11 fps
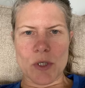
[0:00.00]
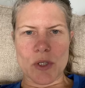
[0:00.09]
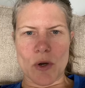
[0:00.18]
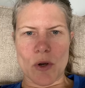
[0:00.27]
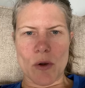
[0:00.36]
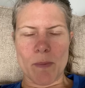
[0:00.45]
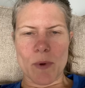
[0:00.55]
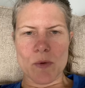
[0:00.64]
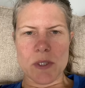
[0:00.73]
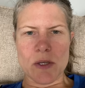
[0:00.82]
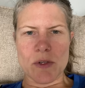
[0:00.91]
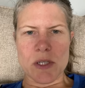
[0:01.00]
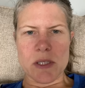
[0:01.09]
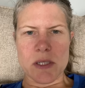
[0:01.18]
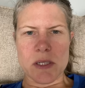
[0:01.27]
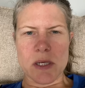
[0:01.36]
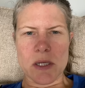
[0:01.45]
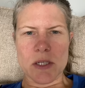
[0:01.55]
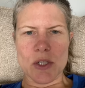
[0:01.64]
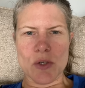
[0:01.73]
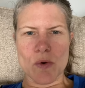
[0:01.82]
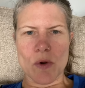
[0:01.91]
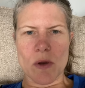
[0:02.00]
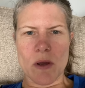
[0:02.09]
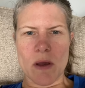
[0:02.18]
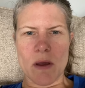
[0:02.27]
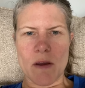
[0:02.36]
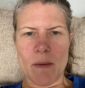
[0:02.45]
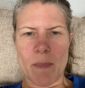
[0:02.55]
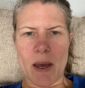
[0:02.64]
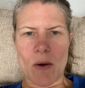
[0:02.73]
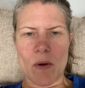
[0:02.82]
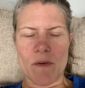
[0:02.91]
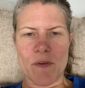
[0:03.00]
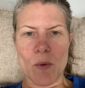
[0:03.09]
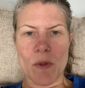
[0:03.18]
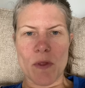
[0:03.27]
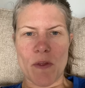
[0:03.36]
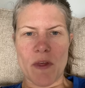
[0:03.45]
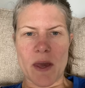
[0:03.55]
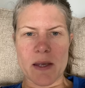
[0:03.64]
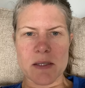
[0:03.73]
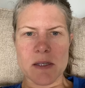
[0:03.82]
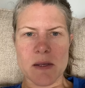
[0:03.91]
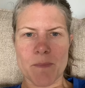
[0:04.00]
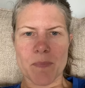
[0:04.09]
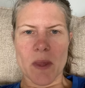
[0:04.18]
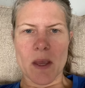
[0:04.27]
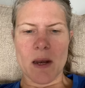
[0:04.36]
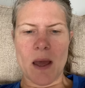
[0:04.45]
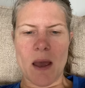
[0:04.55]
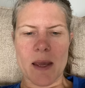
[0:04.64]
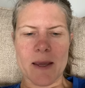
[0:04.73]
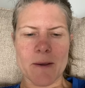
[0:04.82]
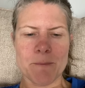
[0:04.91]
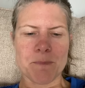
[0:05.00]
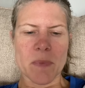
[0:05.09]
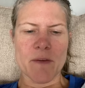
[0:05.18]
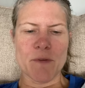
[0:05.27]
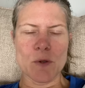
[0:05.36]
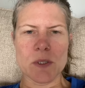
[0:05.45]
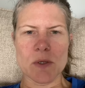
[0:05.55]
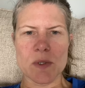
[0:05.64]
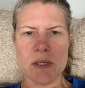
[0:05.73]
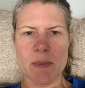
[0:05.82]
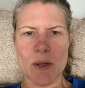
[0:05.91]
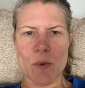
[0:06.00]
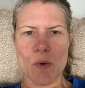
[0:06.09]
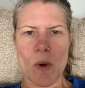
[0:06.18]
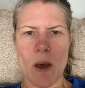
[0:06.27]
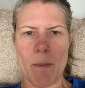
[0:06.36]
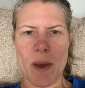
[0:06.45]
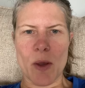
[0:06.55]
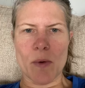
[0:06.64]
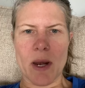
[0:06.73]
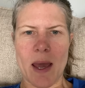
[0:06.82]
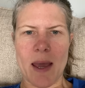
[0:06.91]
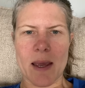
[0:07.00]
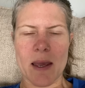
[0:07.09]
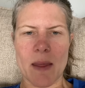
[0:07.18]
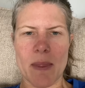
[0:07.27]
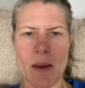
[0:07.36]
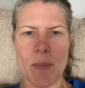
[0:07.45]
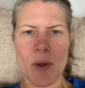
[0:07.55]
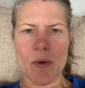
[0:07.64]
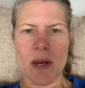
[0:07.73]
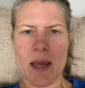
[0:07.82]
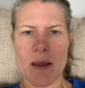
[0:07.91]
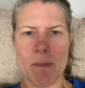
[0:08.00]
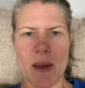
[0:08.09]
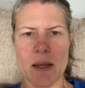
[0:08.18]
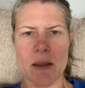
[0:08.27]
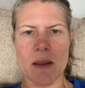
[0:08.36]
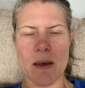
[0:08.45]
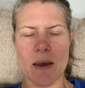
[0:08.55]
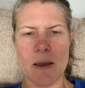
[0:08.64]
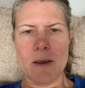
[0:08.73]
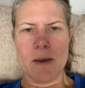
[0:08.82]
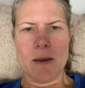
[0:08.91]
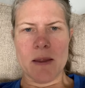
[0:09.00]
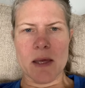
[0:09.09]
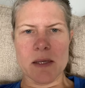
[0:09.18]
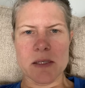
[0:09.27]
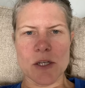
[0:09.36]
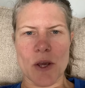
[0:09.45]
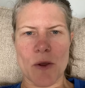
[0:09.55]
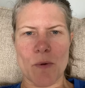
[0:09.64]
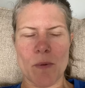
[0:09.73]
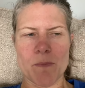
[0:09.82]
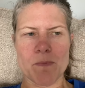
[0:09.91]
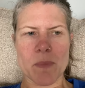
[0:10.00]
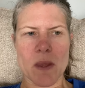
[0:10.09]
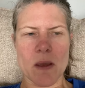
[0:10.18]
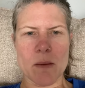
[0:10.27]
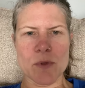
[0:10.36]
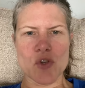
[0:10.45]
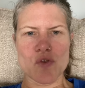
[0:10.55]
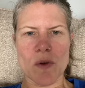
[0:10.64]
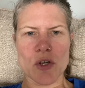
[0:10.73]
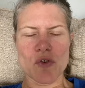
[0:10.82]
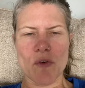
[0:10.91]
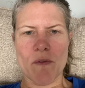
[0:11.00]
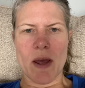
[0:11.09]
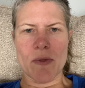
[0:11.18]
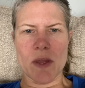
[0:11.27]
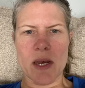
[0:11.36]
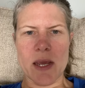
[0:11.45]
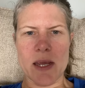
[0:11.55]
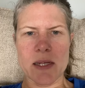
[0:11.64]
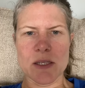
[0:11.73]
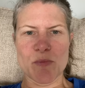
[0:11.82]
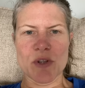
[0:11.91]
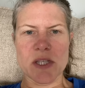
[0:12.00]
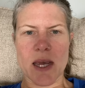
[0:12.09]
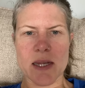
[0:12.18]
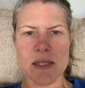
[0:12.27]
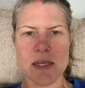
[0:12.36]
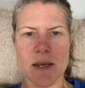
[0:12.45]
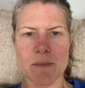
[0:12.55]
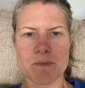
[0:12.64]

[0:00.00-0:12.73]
dog, but also just to talk about a few other things. Like if you saw somebody with quite a bowed leg, and that bowed leg meant that there's no structure around the knee to protect it.